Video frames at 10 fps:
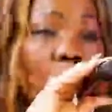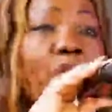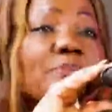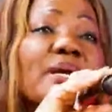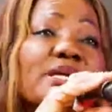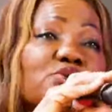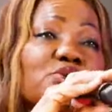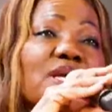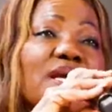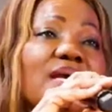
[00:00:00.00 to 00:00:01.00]
With me
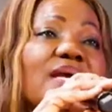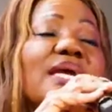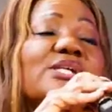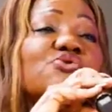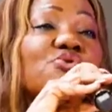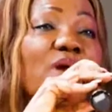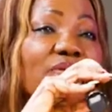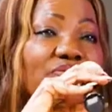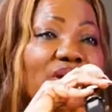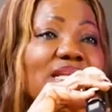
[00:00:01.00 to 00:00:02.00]
today is
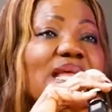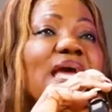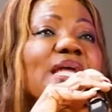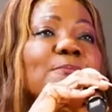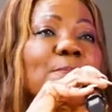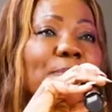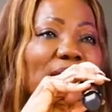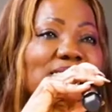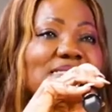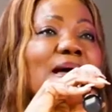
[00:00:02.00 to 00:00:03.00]
Reverend and
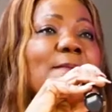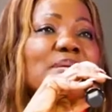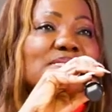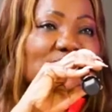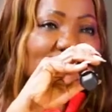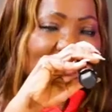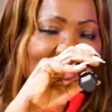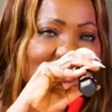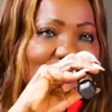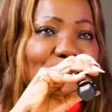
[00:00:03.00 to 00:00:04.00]
Pastor
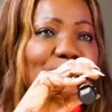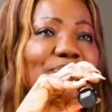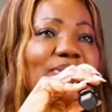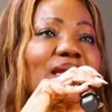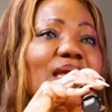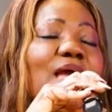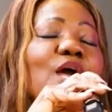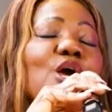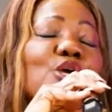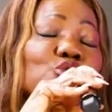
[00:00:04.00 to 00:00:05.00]
Mrs.
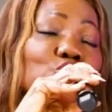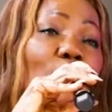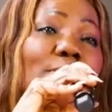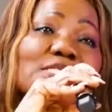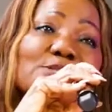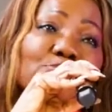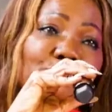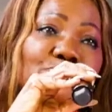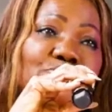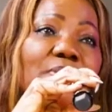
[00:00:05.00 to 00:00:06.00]
Thomas
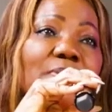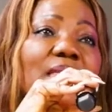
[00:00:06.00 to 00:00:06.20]
Brew.